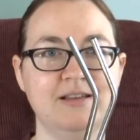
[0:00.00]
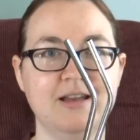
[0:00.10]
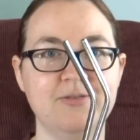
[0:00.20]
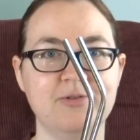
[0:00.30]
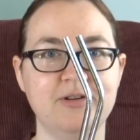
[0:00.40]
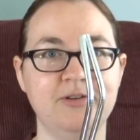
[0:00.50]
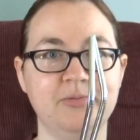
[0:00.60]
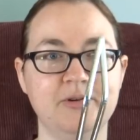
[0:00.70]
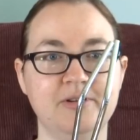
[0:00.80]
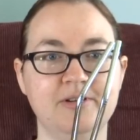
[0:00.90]
I want
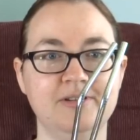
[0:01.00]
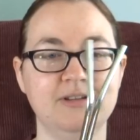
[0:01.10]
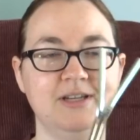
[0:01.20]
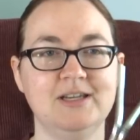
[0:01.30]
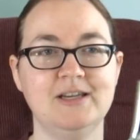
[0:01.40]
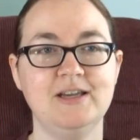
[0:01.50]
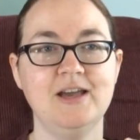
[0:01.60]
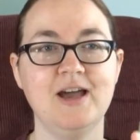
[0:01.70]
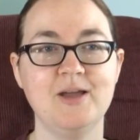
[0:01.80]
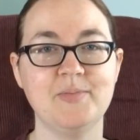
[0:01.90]
one.
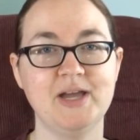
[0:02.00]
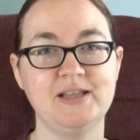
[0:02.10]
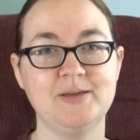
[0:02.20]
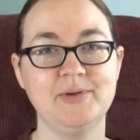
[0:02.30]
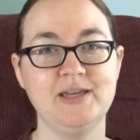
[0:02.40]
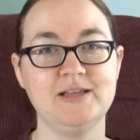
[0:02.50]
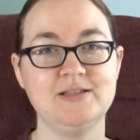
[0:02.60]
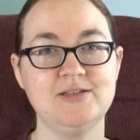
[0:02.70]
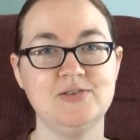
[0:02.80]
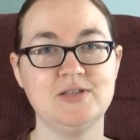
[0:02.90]
I might let my
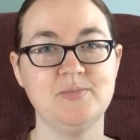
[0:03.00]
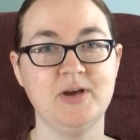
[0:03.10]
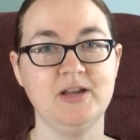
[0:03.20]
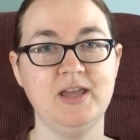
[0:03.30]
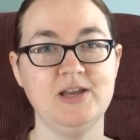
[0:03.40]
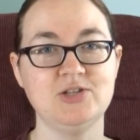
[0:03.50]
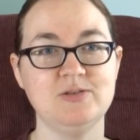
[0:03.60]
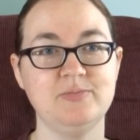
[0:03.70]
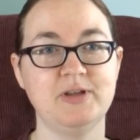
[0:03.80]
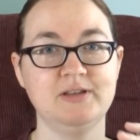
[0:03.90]
kids use them on
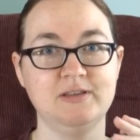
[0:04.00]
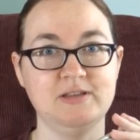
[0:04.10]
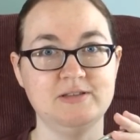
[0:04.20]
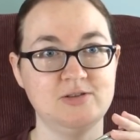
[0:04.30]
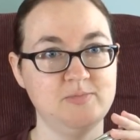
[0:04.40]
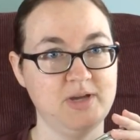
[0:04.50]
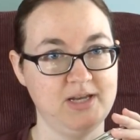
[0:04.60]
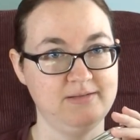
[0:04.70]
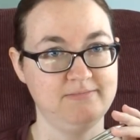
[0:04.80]
occasion, but these are mine.